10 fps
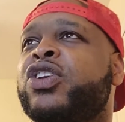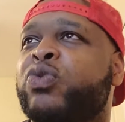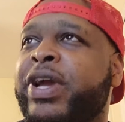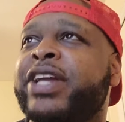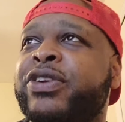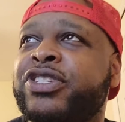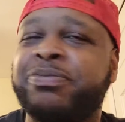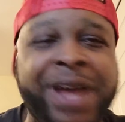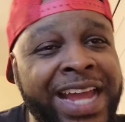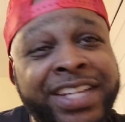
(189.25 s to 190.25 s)
The
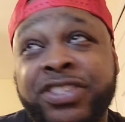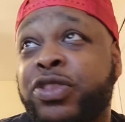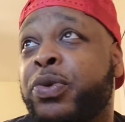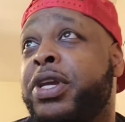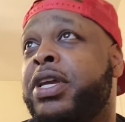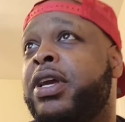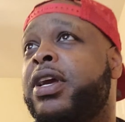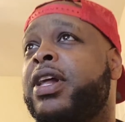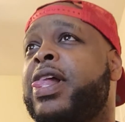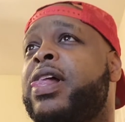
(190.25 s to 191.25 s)
Raiders -3.
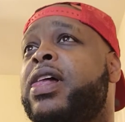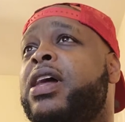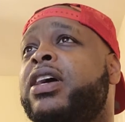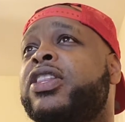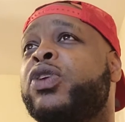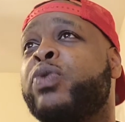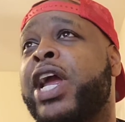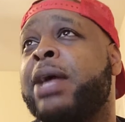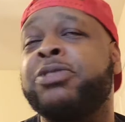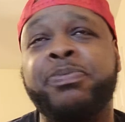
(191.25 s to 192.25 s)
The
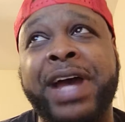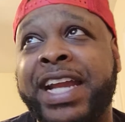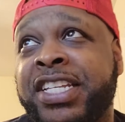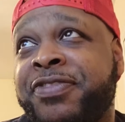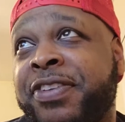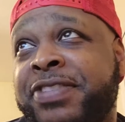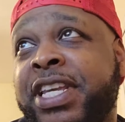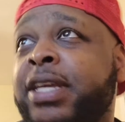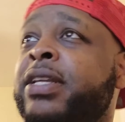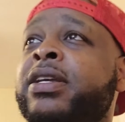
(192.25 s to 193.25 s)
Rams
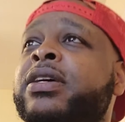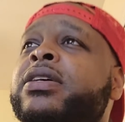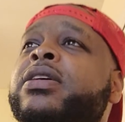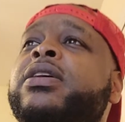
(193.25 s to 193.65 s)
-15.